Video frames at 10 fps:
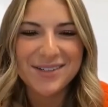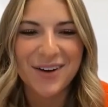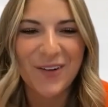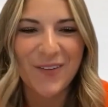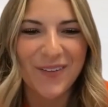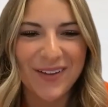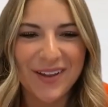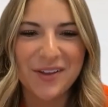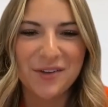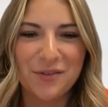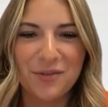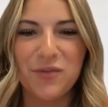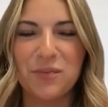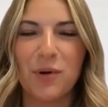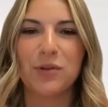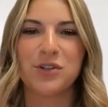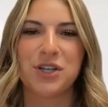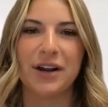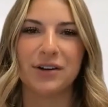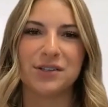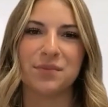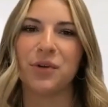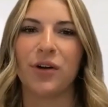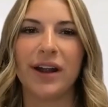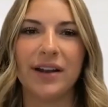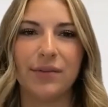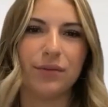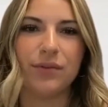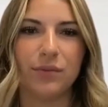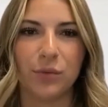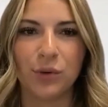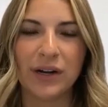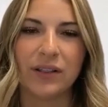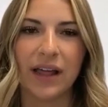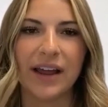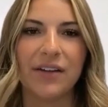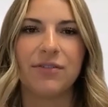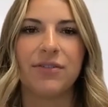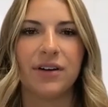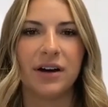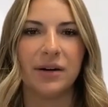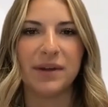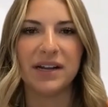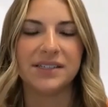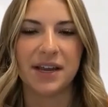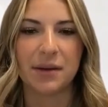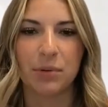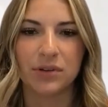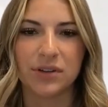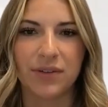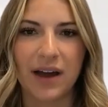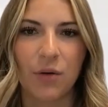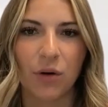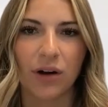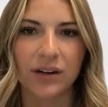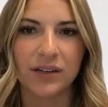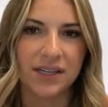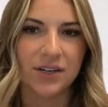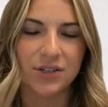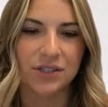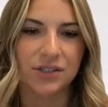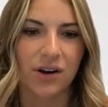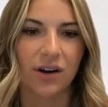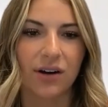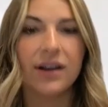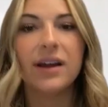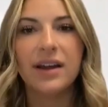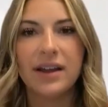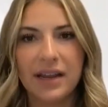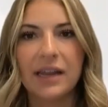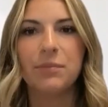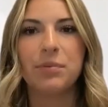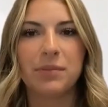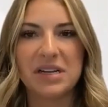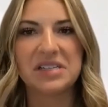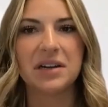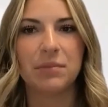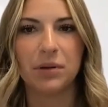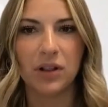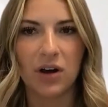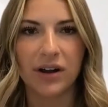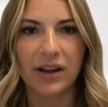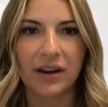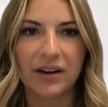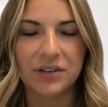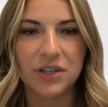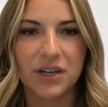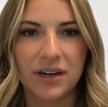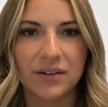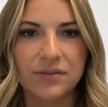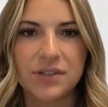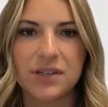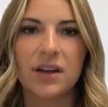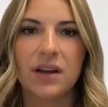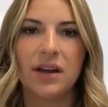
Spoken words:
So you both shared some great real life examples of how organizations are implementing belonging initiatives